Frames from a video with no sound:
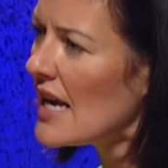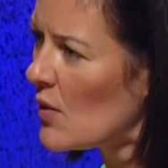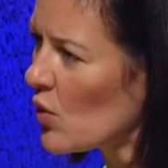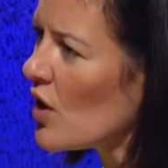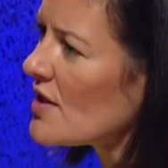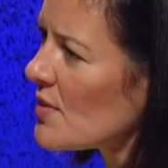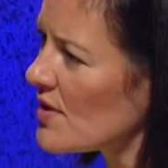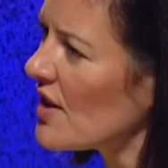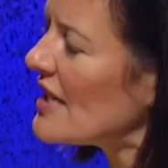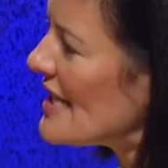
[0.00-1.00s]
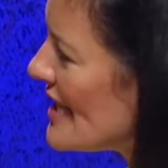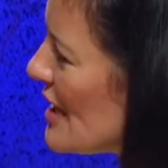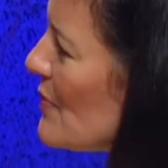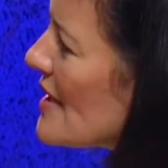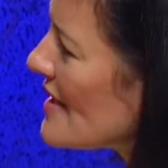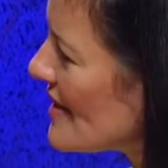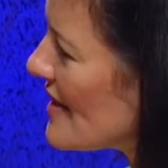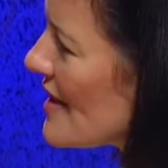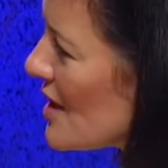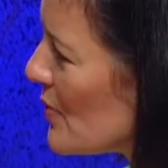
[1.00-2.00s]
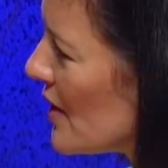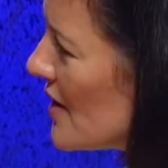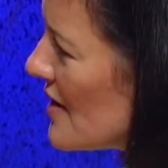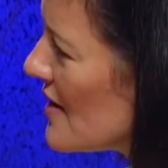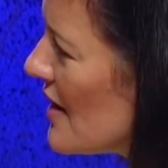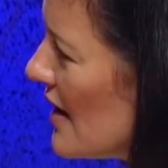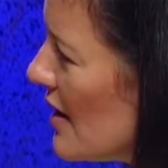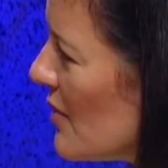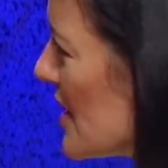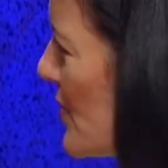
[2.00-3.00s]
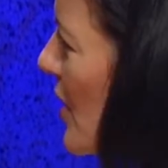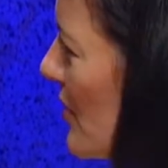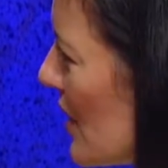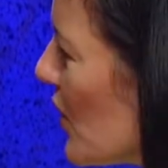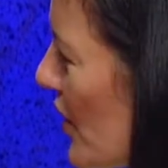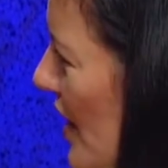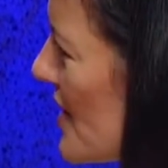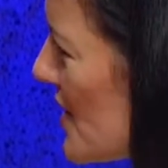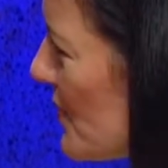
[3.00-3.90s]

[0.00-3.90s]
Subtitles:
And we're also starting to see businesses experiment with this.